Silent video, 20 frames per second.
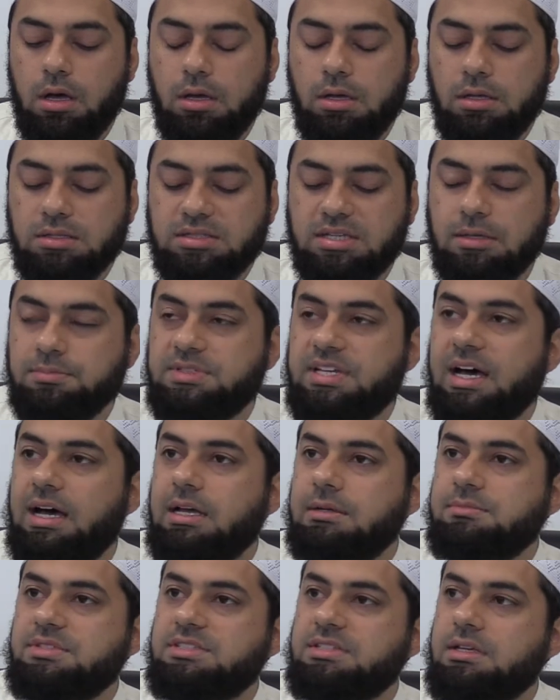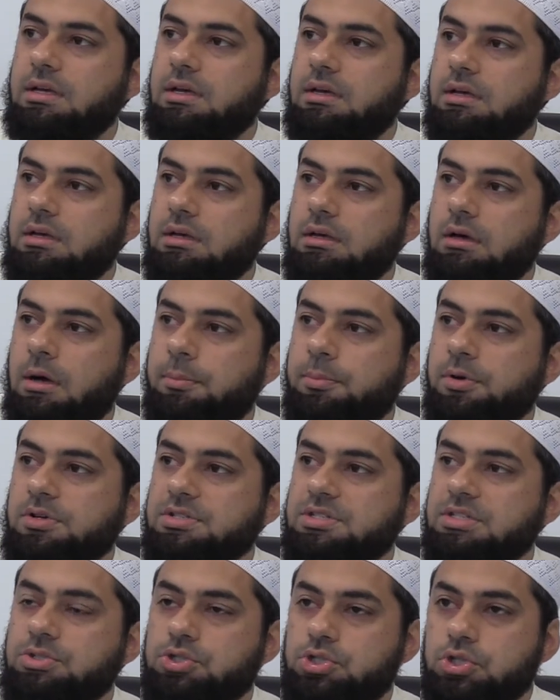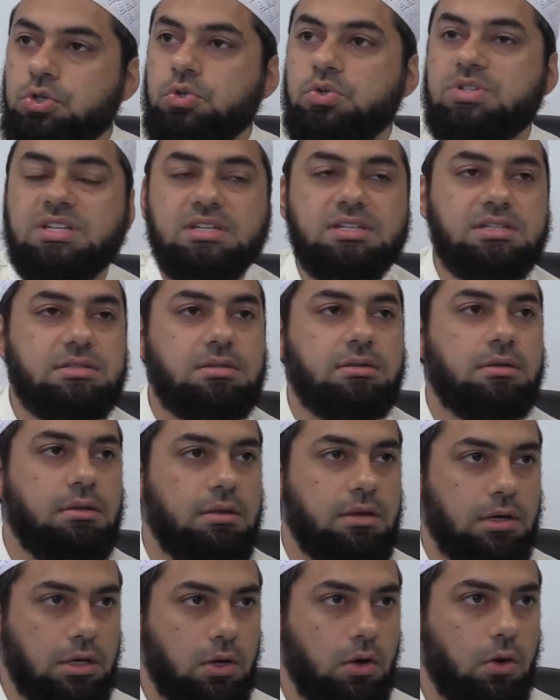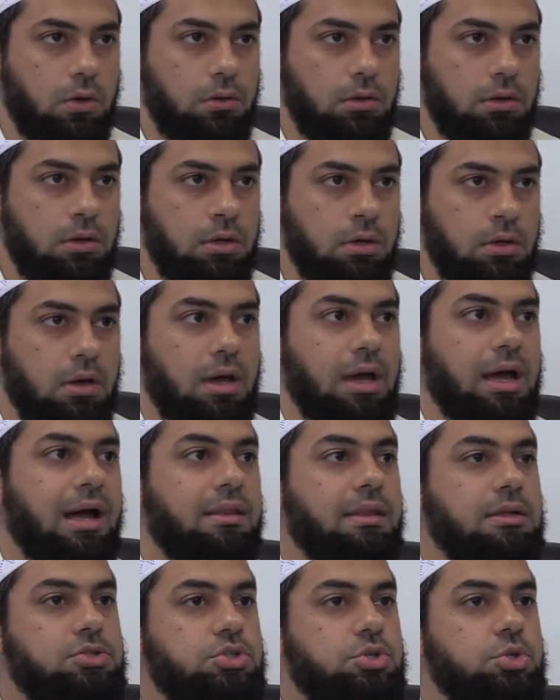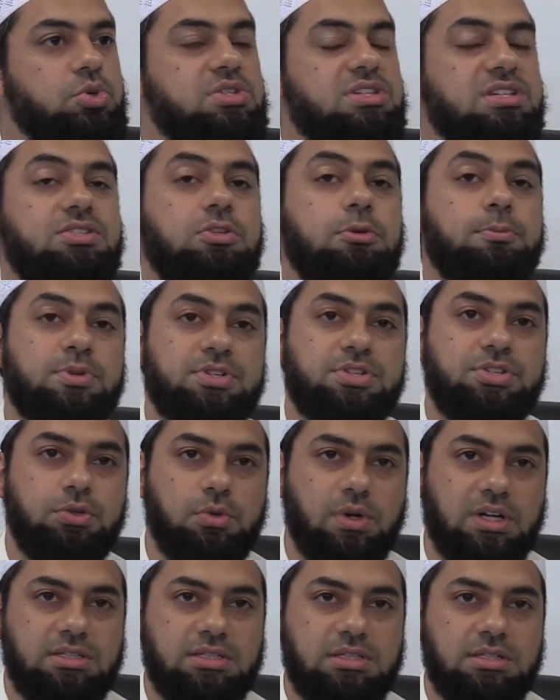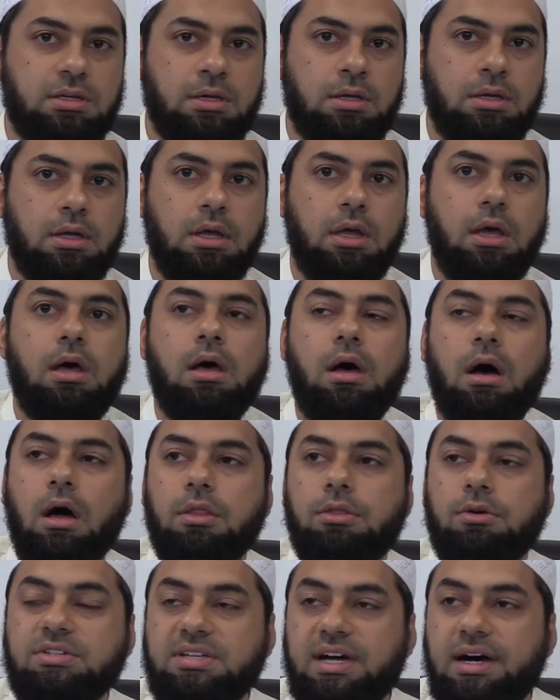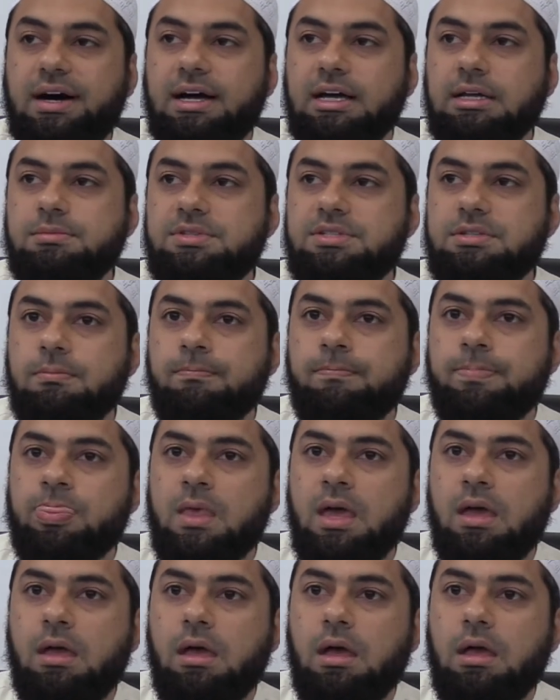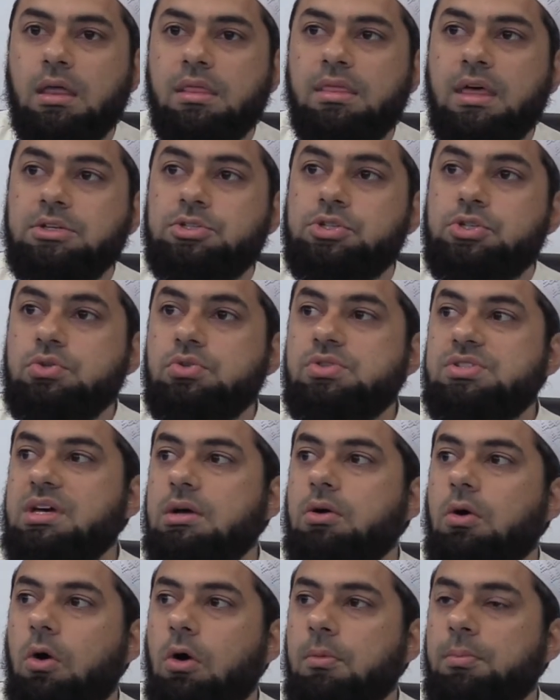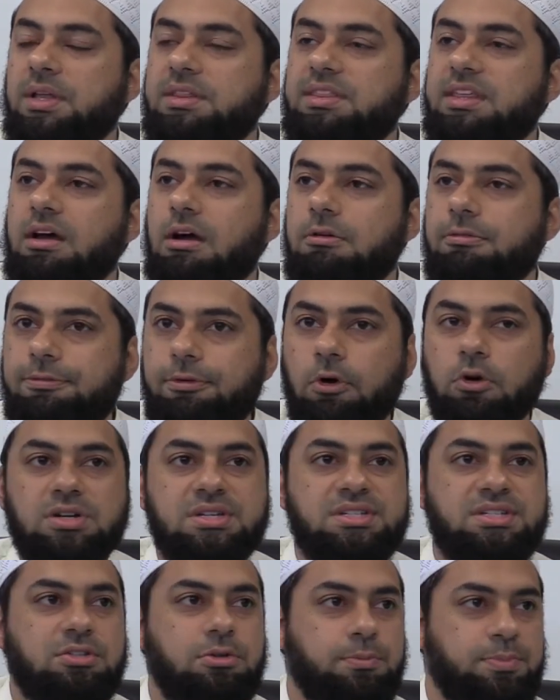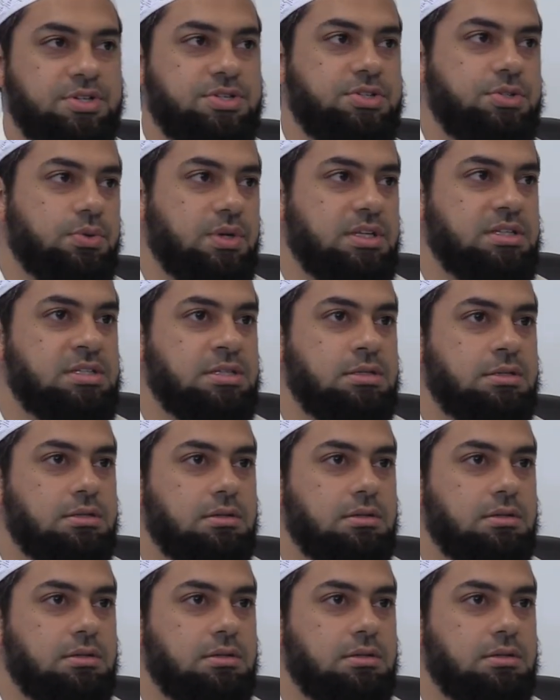sometimes a person chooses their goal and then chooses to pursue it. Other times, they choose the goal, but they are forced to pursue it.